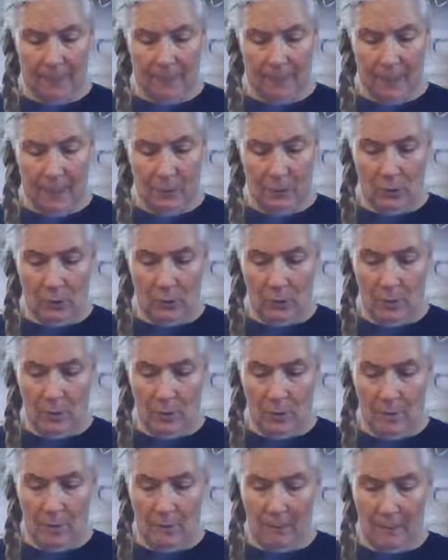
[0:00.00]
Now, you
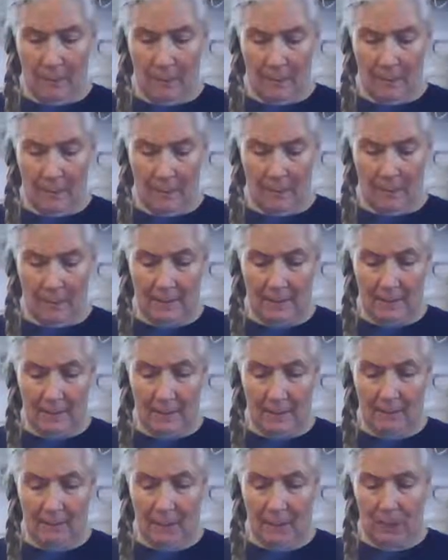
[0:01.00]
may be a
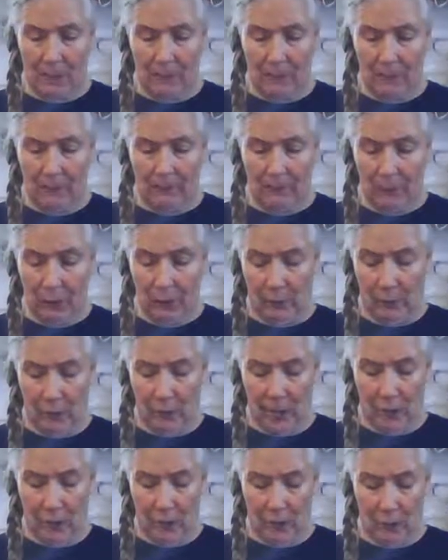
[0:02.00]
skeptical and very
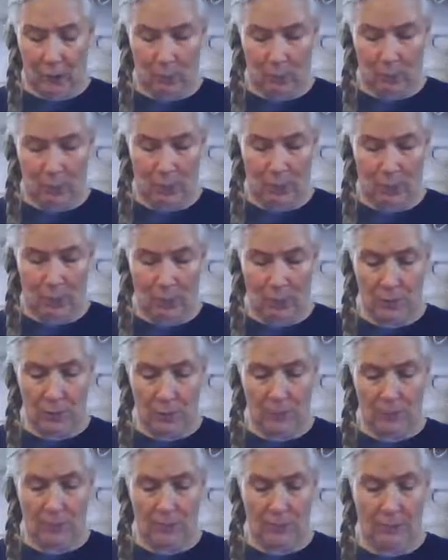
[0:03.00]
rational person who
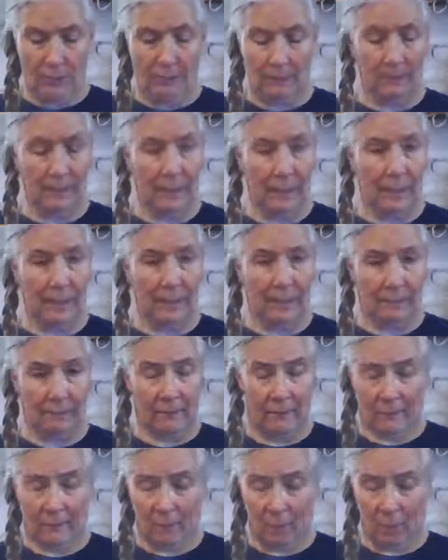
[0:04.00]
doesn't believe in any of
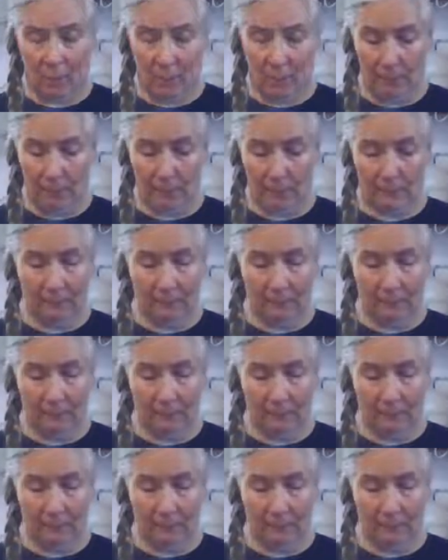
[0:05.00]
this crap.